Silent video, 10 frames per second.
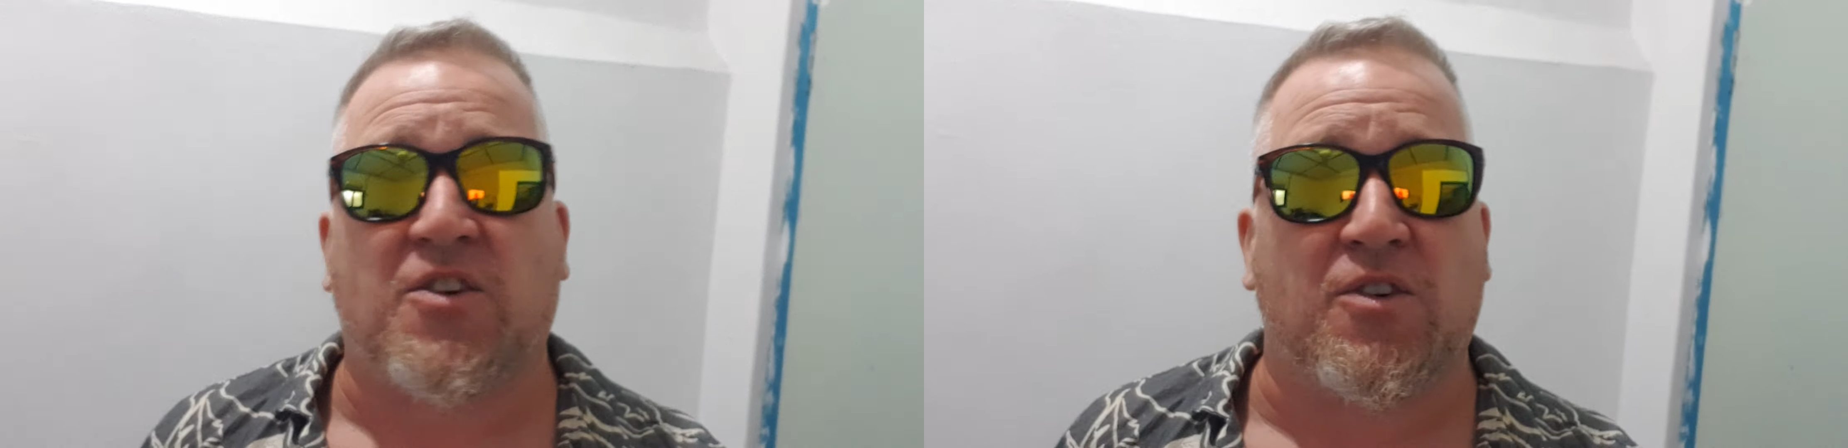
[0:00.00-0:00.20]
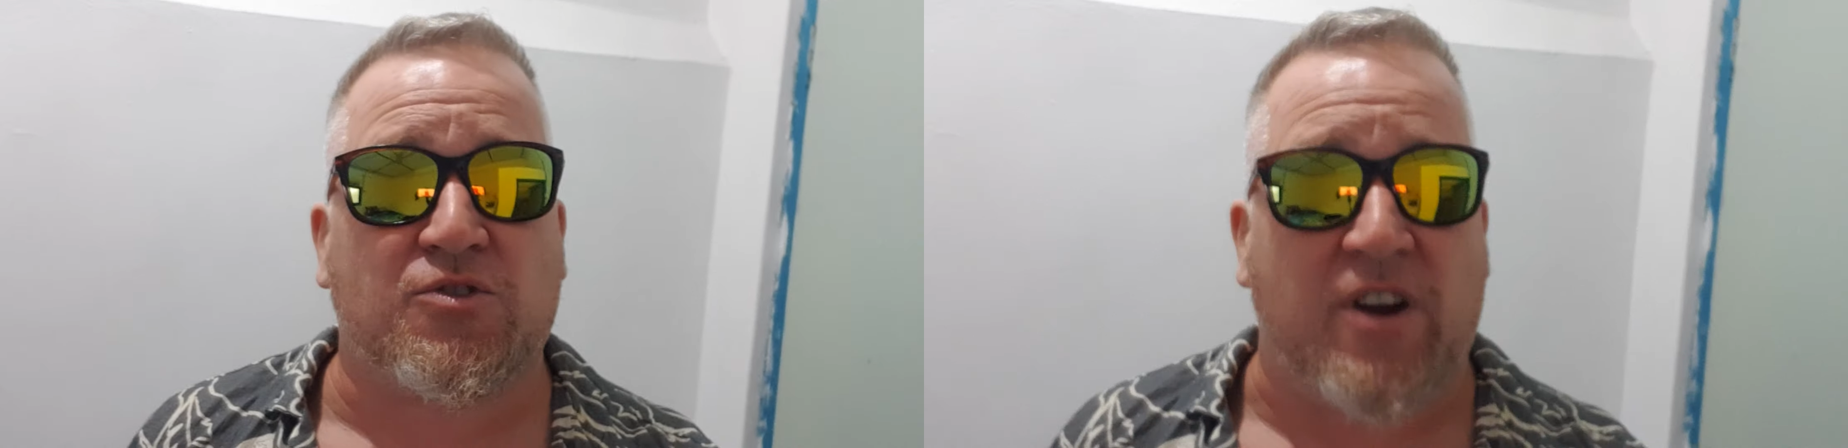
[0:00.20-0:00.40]

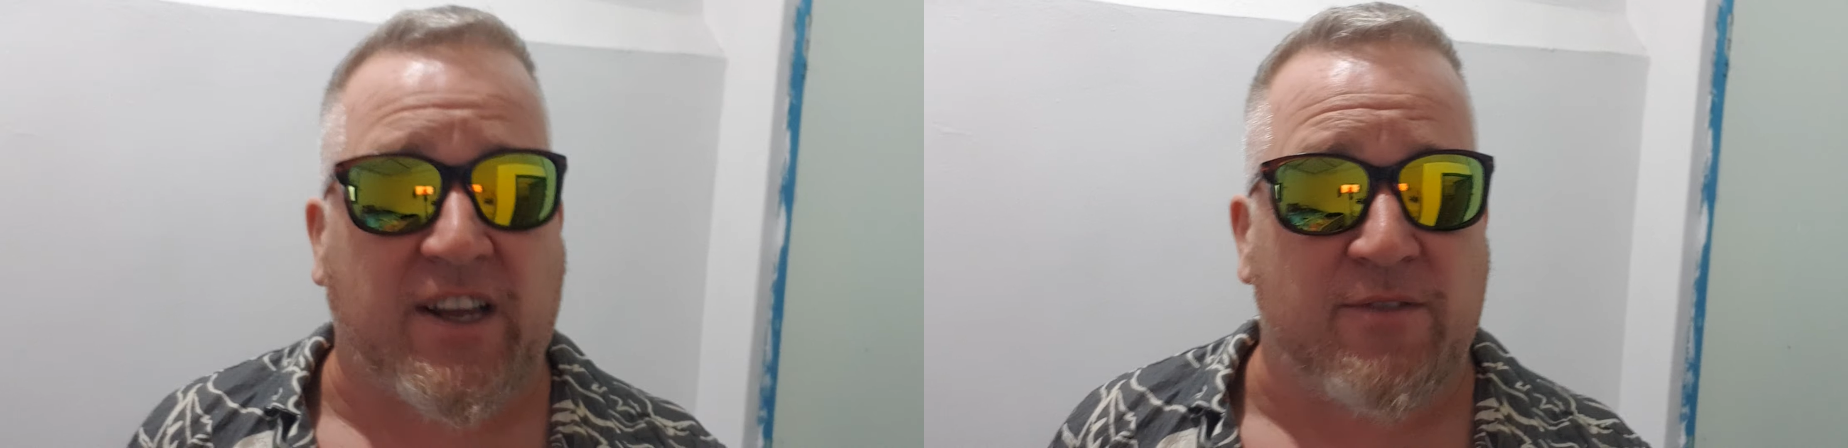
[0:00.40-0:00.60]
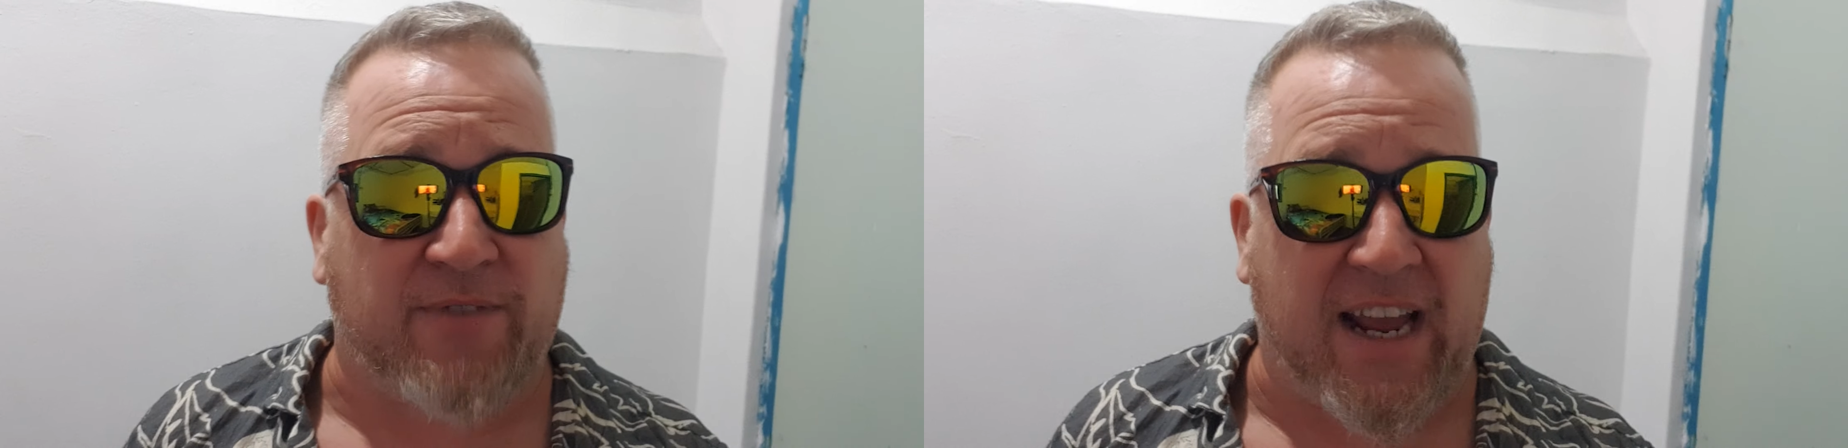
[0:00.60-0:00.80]
so I was trying to
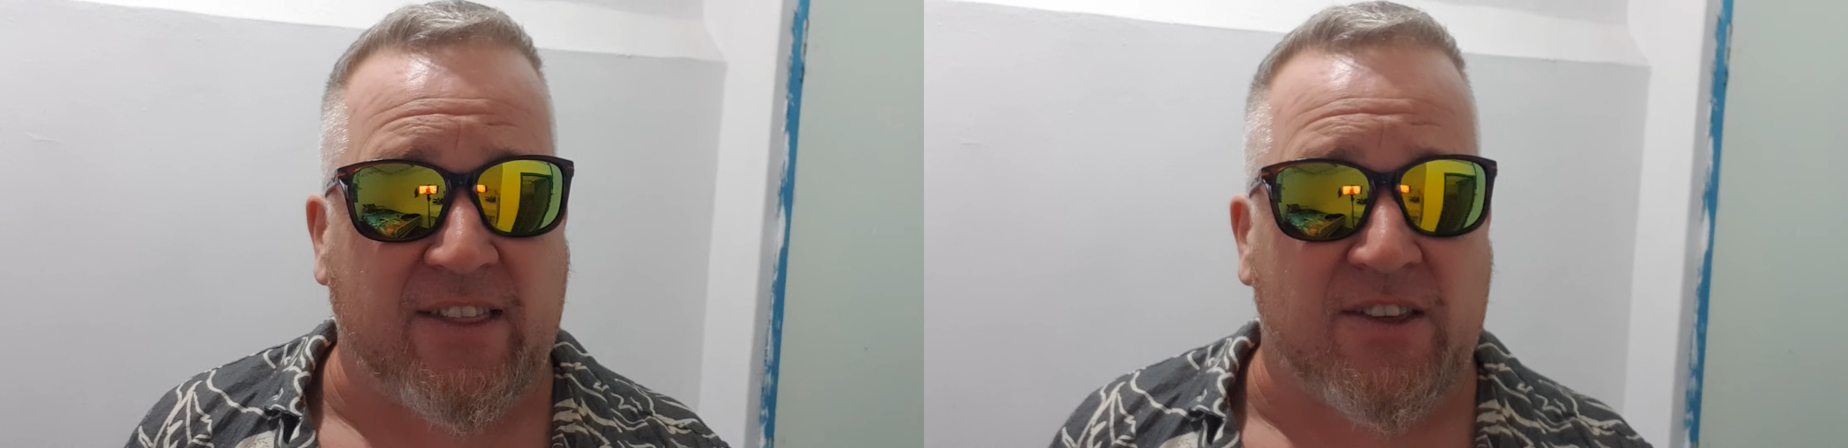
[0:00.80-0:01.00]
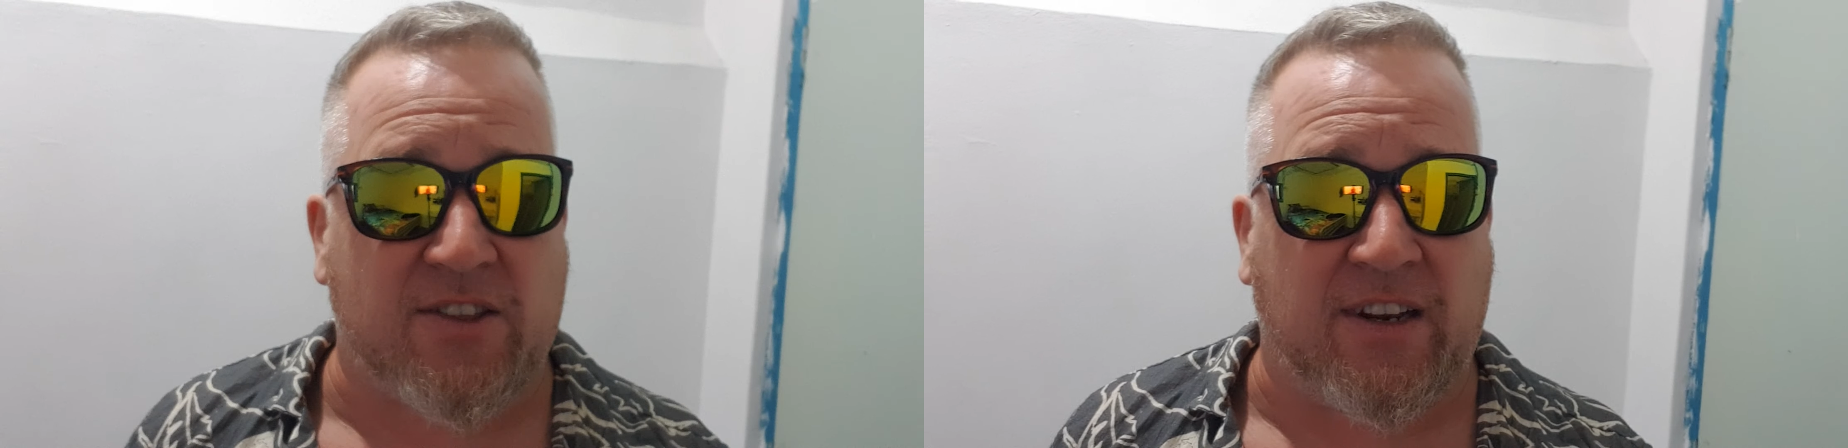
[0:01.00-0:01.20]
convey
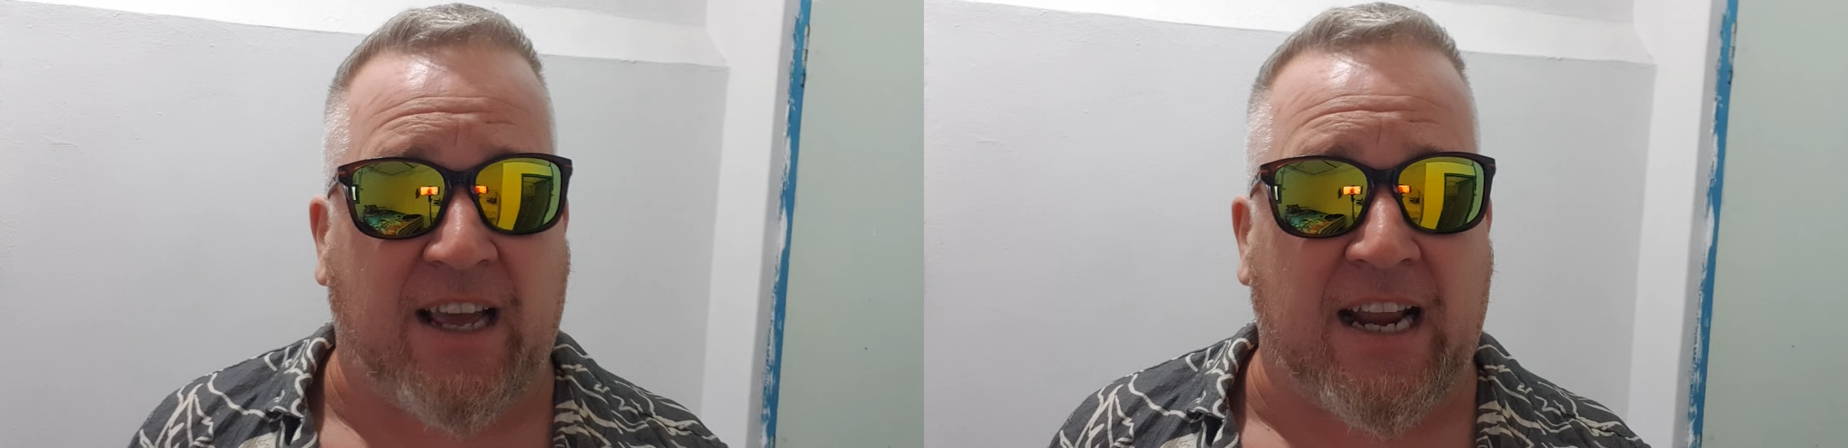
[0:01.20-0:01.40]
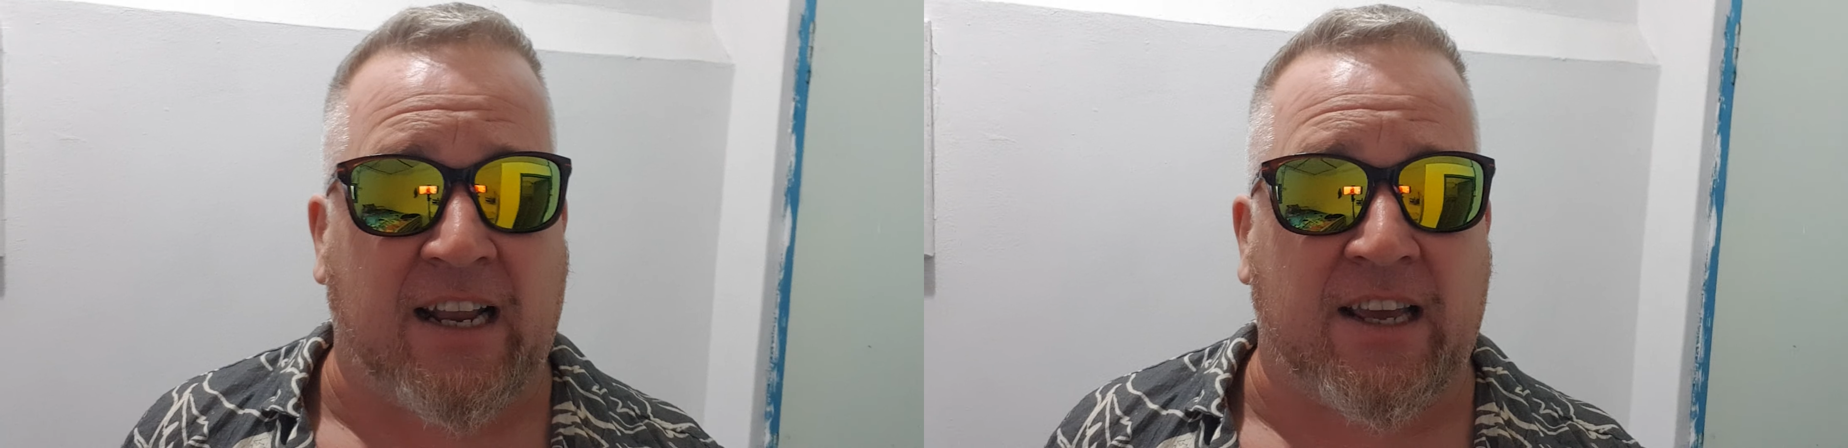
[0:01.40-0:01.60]
this to
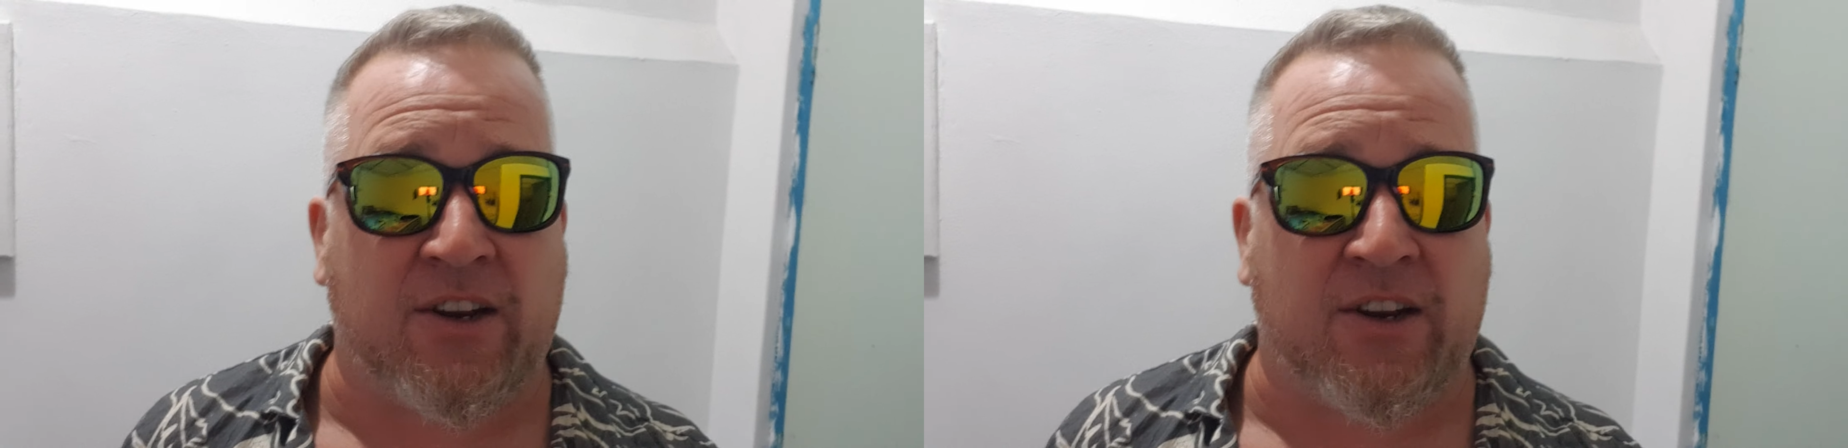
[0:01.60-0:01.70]
Layla,